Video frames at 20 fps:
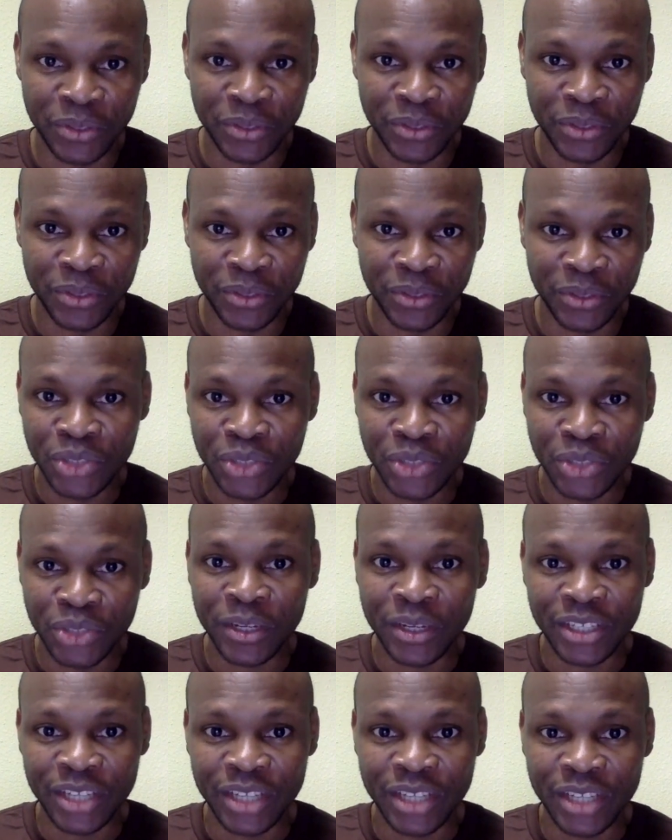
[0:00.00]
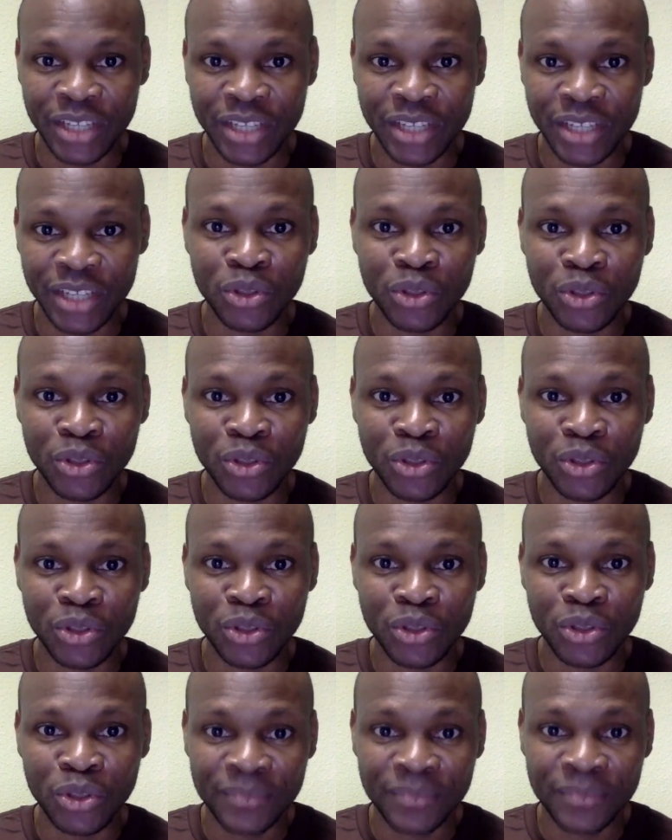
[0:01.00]
So I know
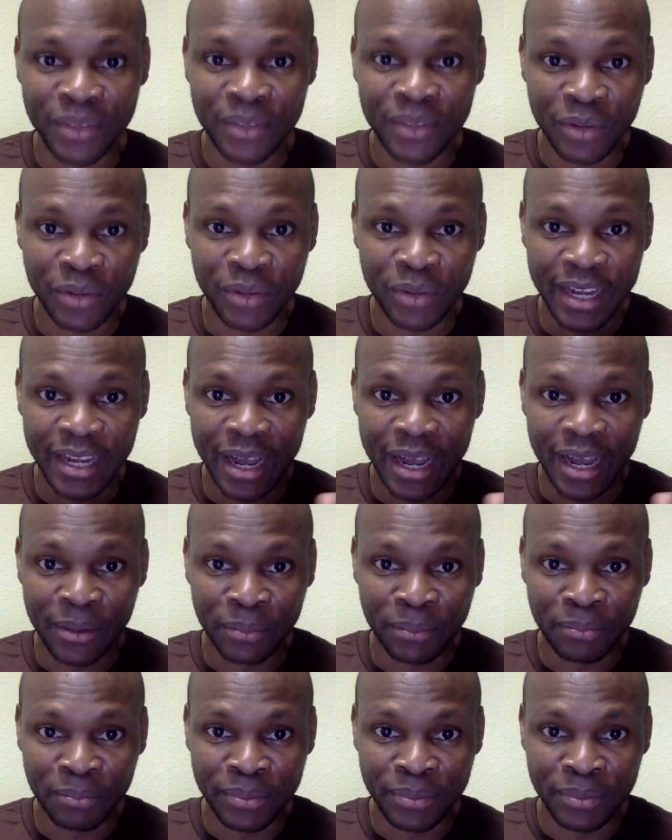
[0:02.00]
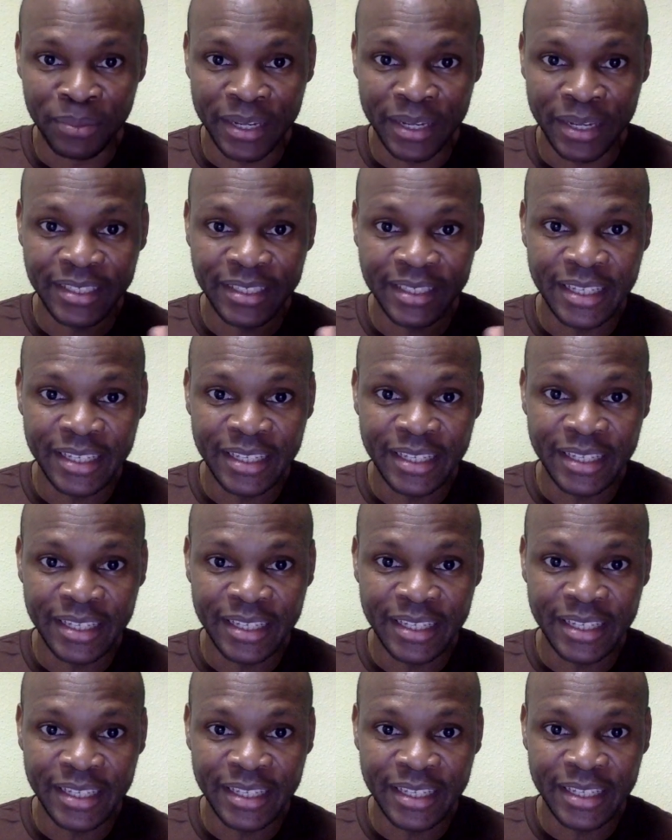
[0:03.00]
when I place
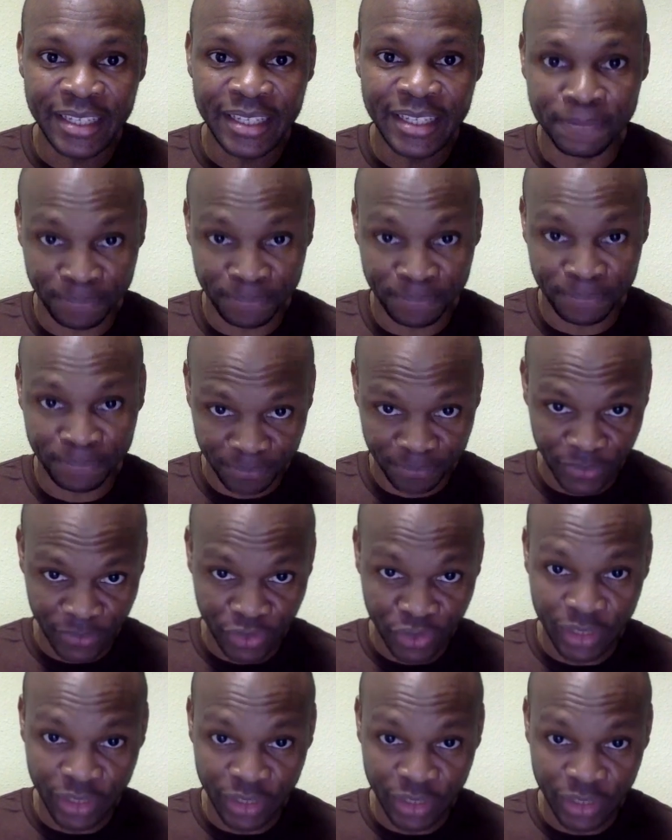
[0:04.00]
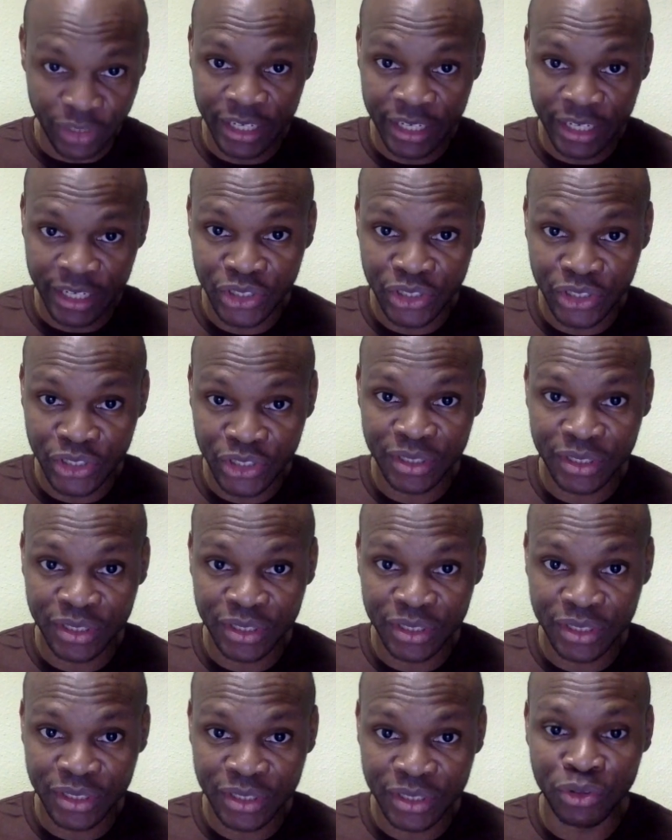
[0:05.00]
the notification that
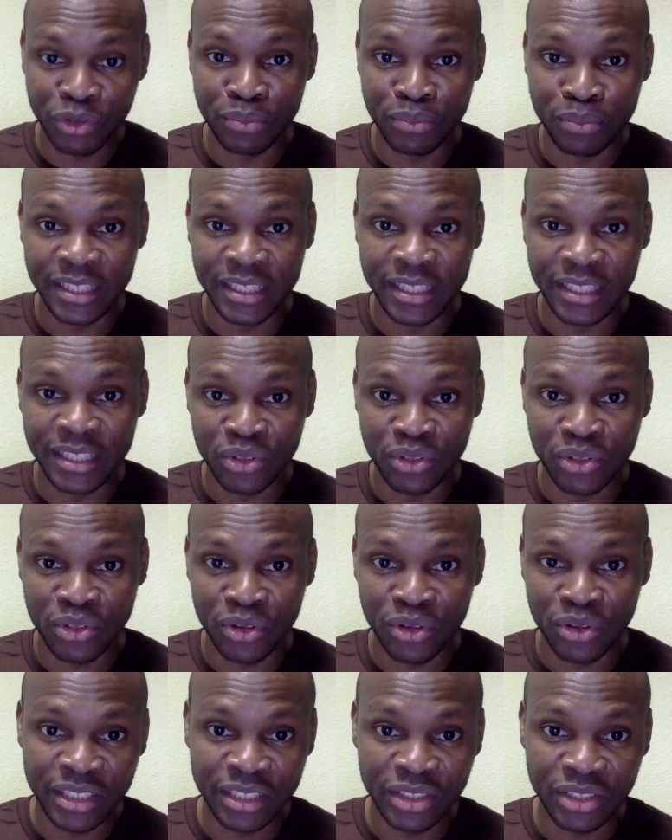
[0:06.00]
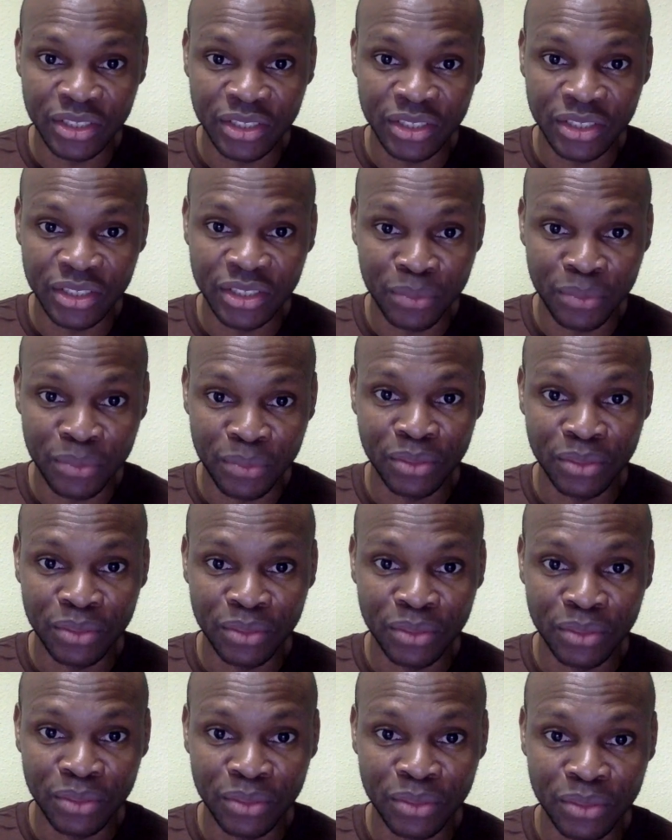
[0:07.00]
we're going to be discussing the topic,
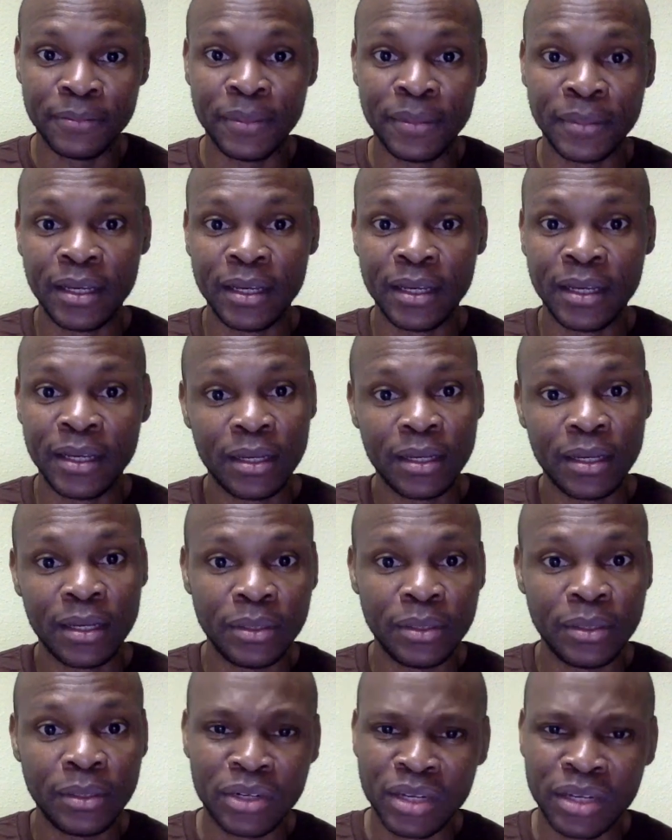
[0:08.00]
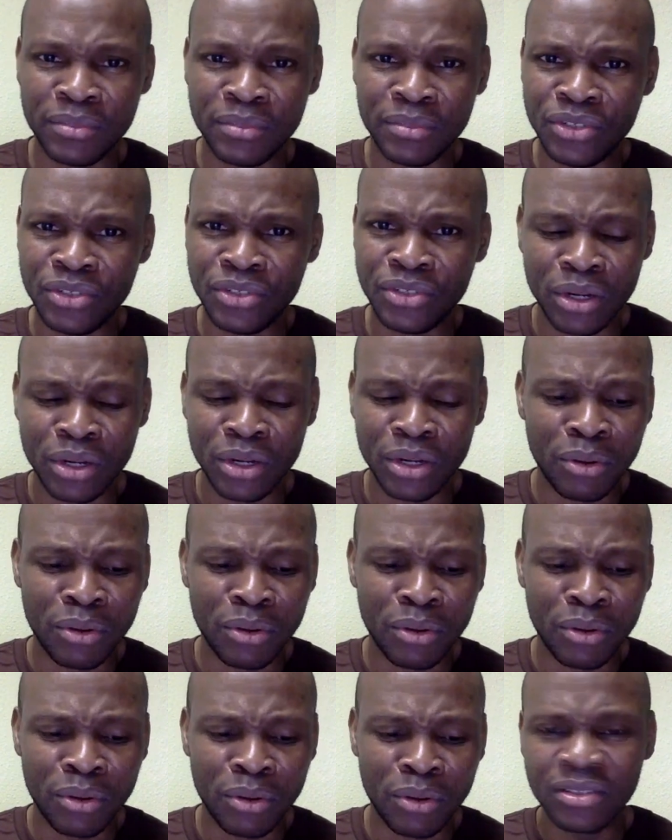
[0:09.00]
sometimes people can be triggered, but
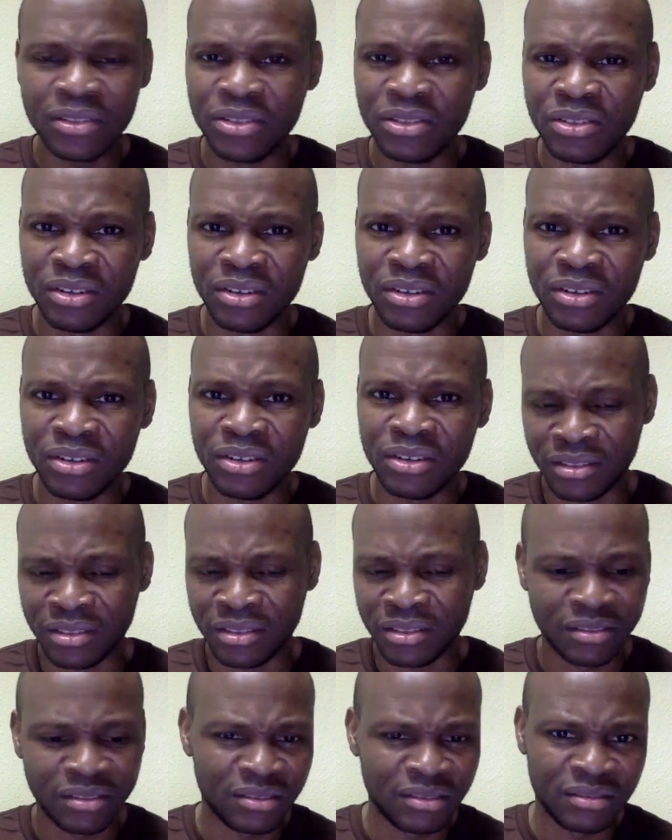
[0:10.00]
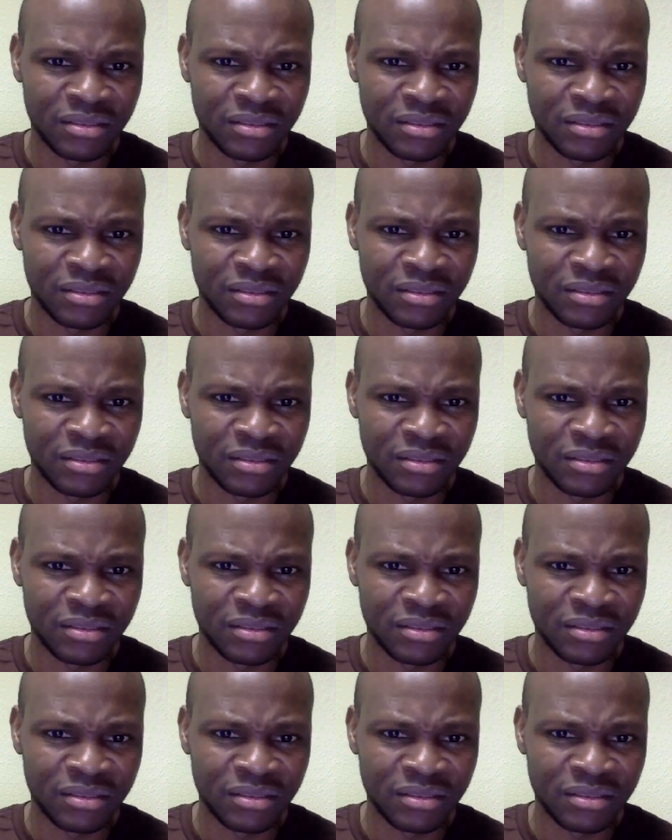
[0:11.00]
what does